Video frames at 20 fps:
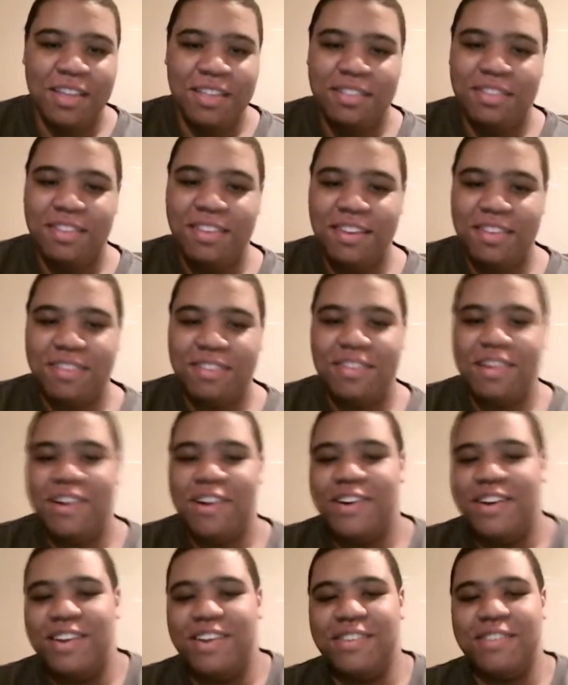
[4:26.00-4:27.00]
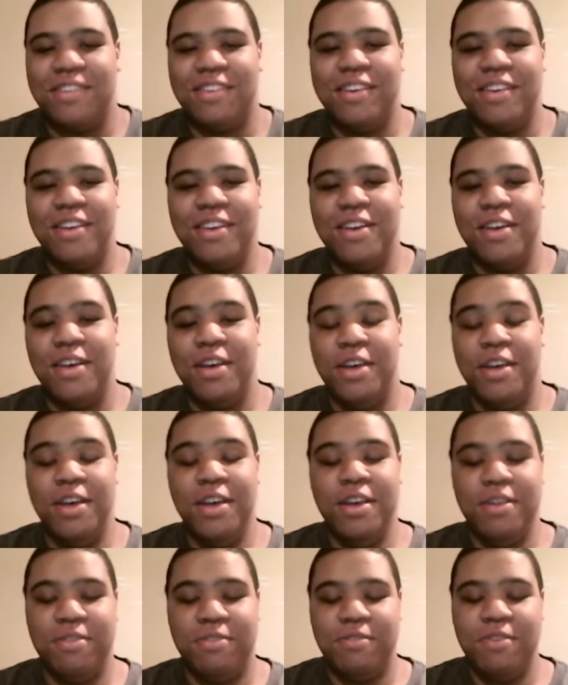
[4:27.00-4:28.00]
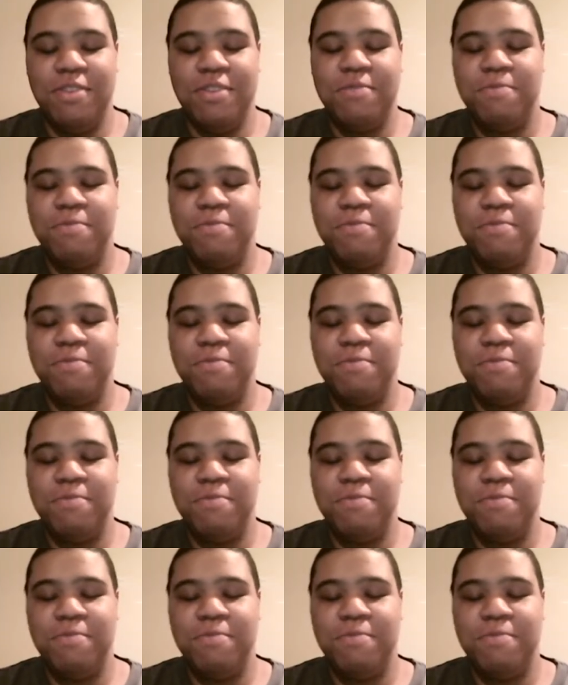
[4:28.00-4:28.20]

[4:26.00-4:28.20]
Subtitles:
This series is